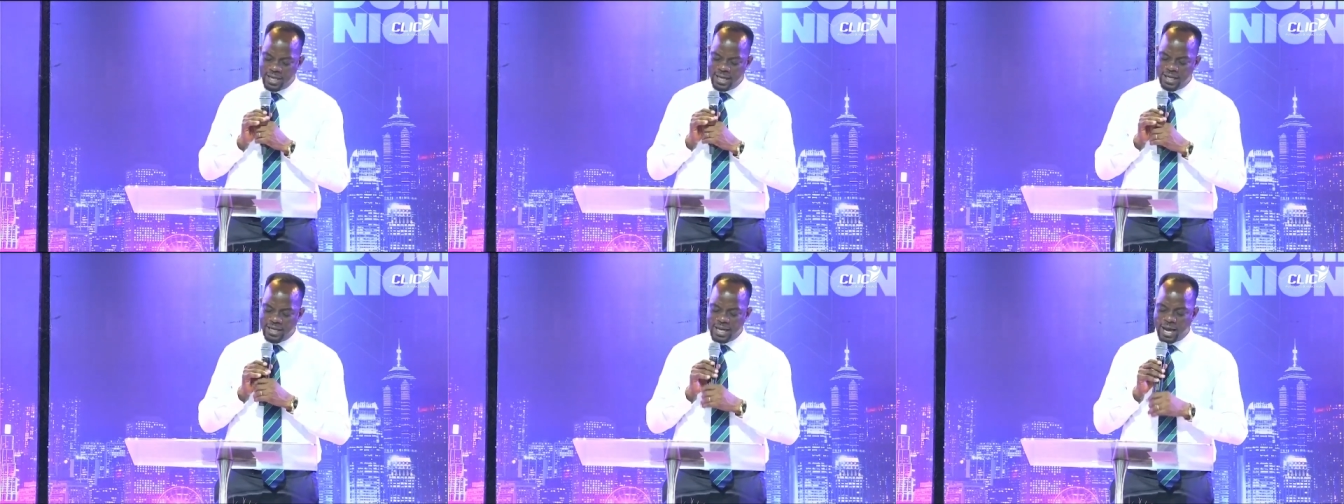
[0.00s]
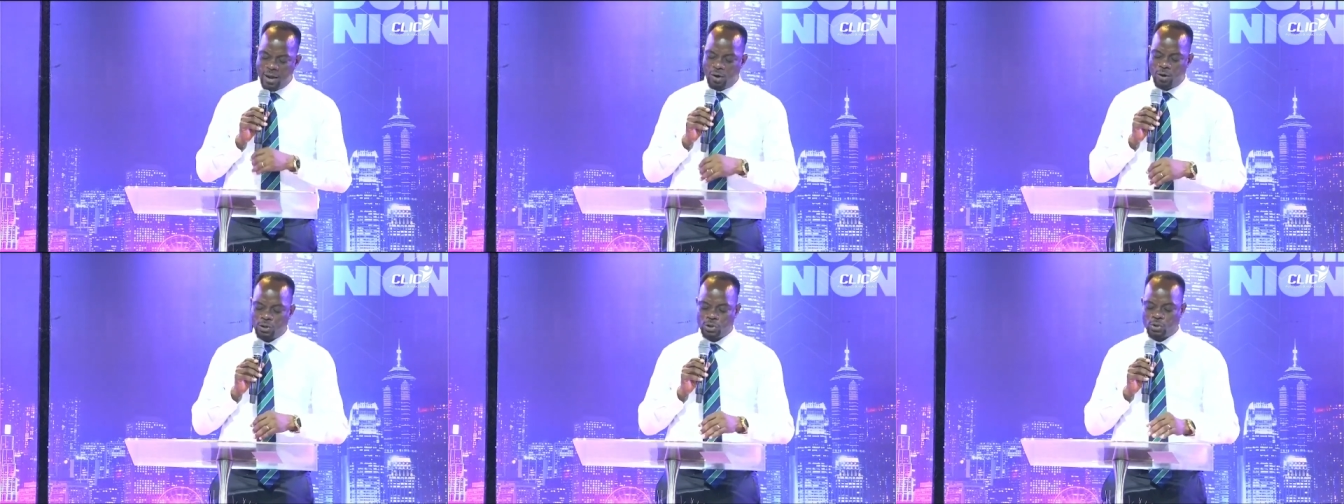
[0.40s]
they are
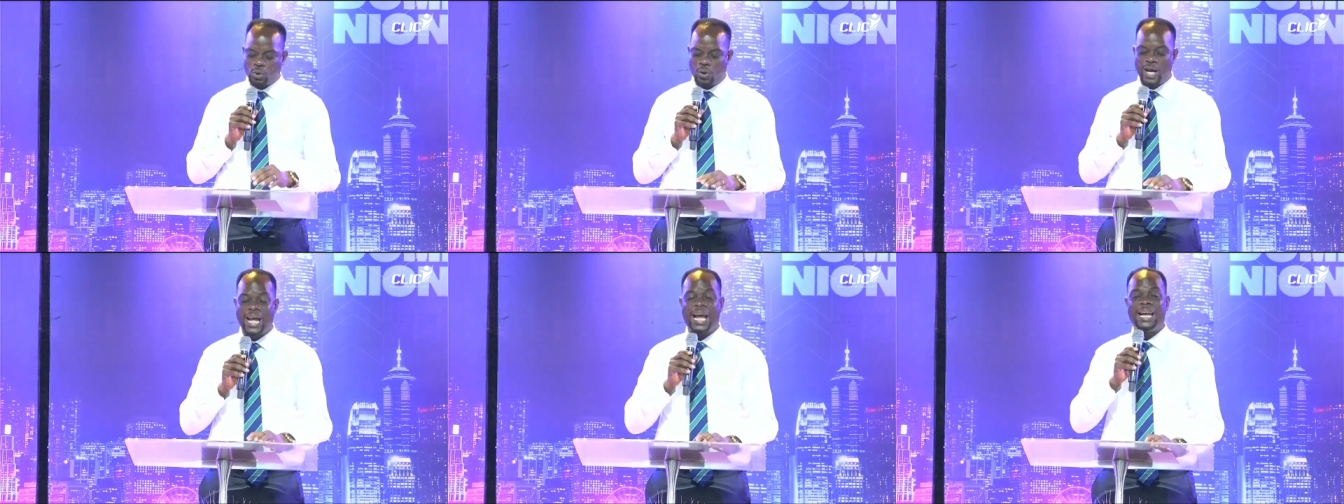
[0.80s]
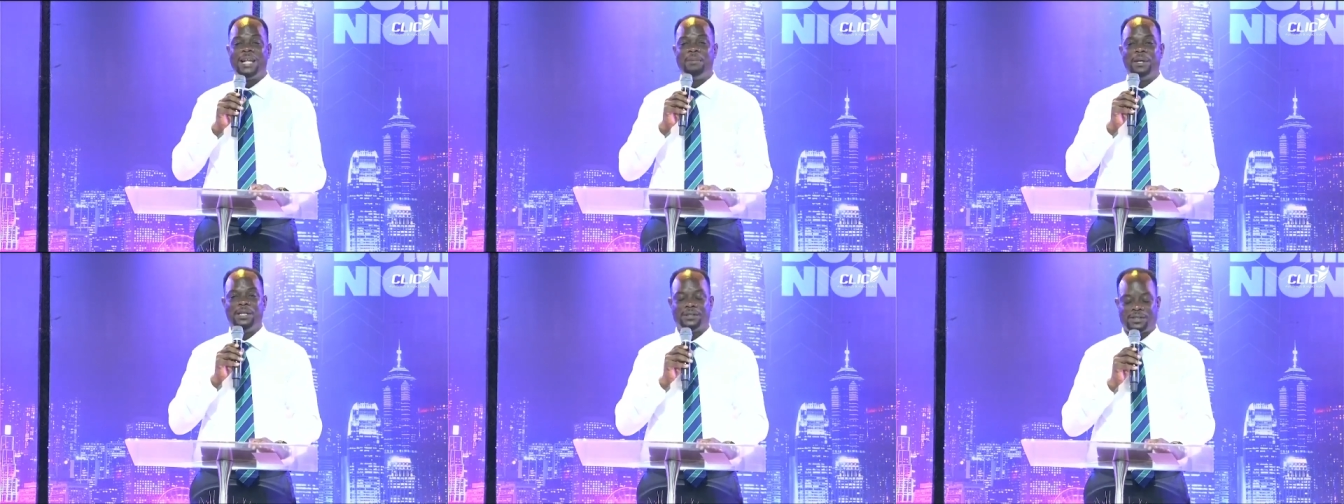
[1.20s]
also
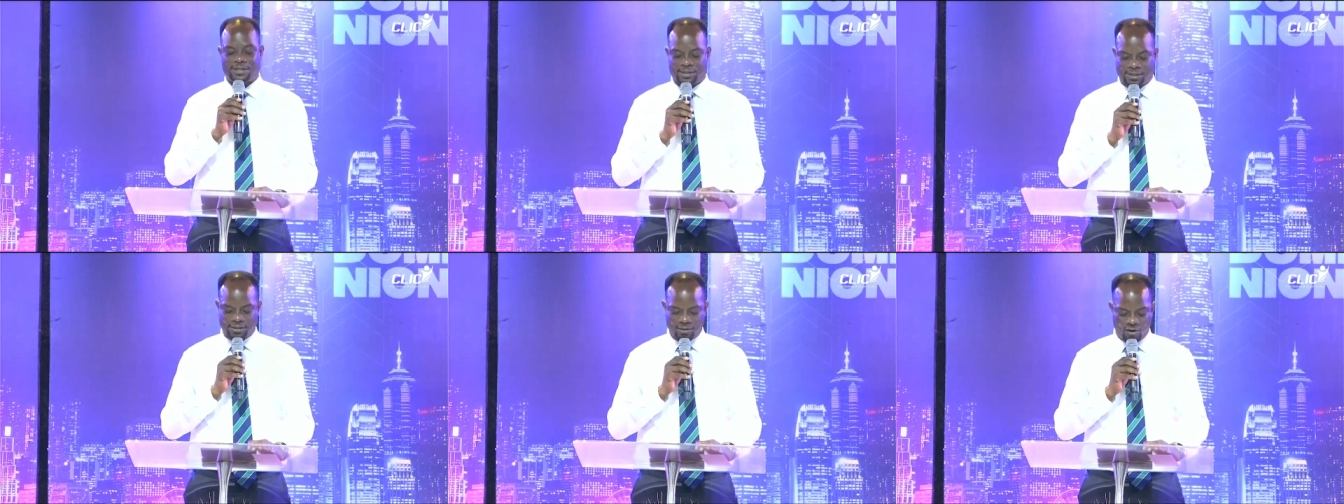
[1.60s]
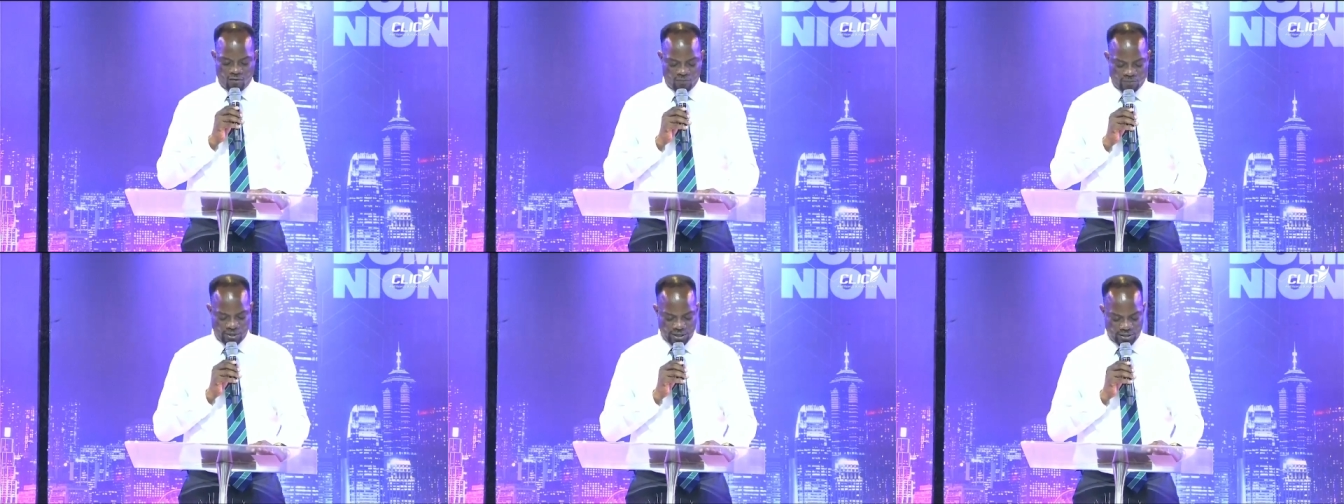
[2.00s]
enemies of
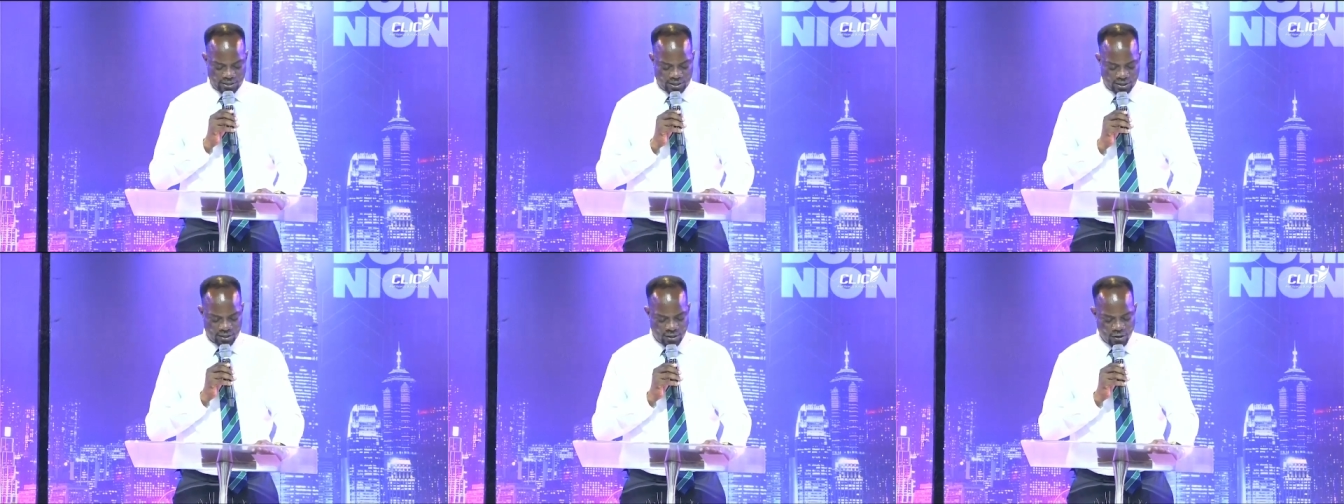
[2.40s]
praise,